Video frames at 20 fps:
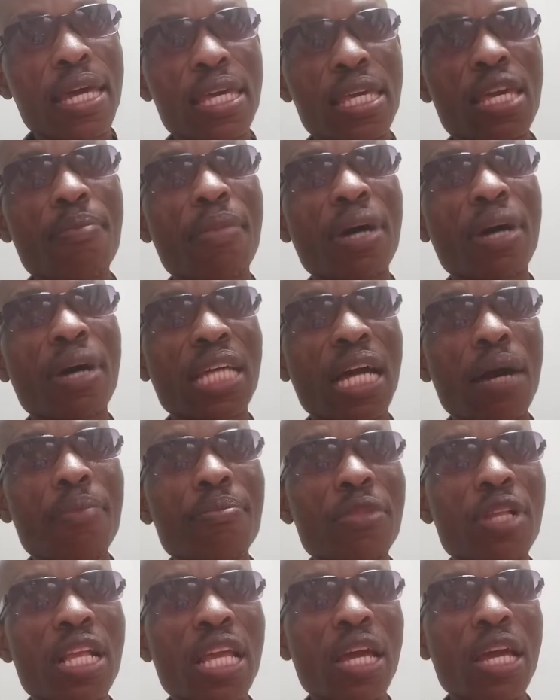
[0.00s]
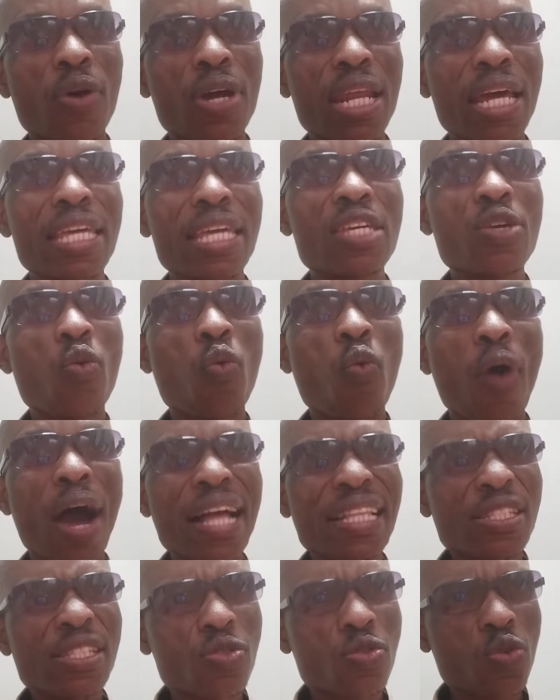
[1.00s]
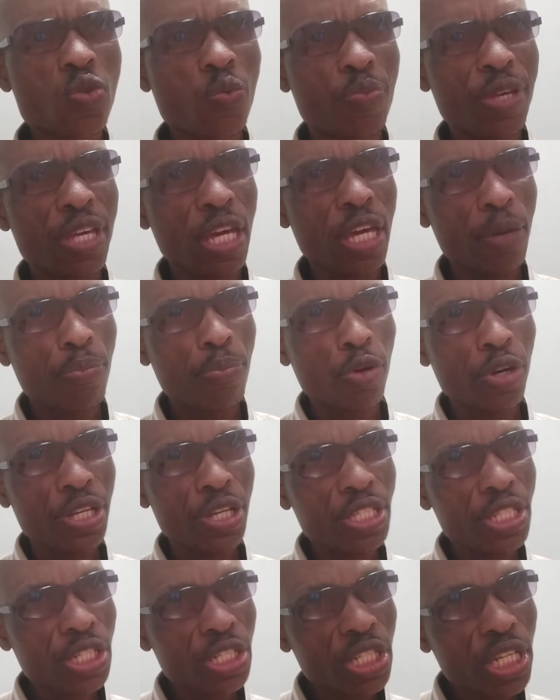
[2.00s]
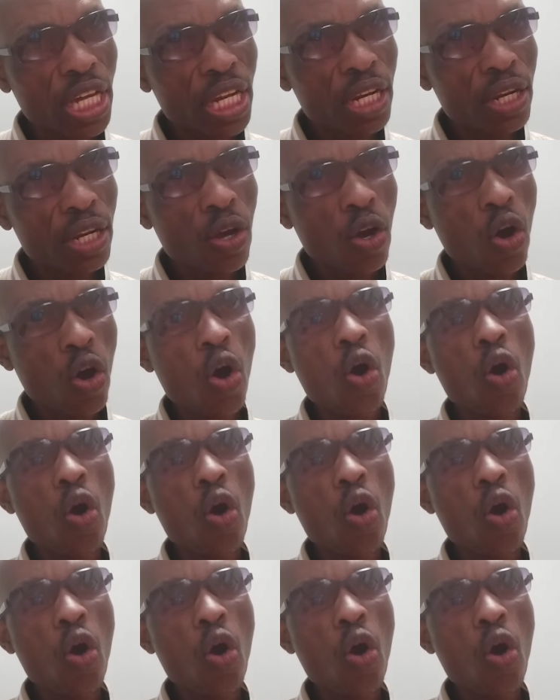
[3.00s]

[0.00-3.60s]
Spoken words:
he must come clear whether he wants to be a politician